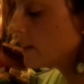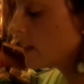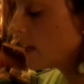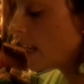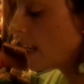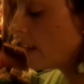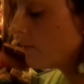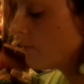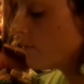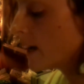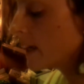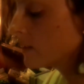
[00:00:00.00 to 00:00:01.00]
than a
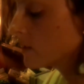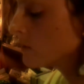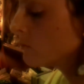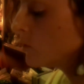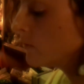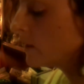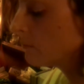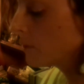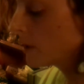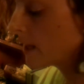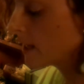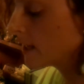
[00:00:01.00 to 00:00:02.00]
faster moving
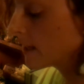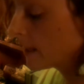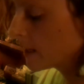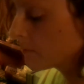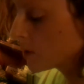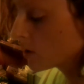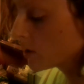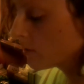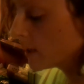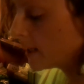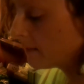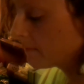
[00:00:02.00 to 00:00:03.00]
planet like
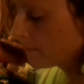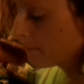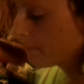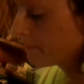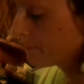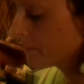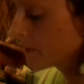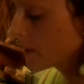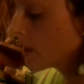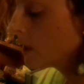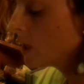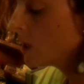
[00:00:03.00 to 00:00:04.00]
Mercury.
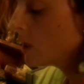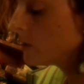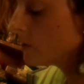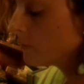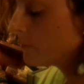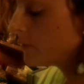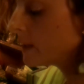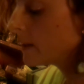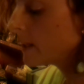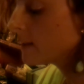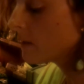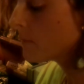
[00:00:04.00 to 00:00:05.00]
You'll feel
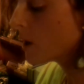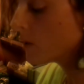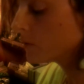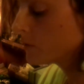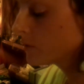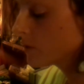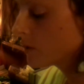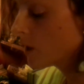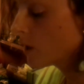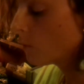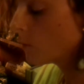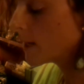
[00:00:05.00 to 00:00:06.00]
it the most
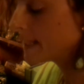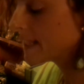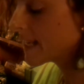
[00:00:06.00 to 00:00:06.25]
when it's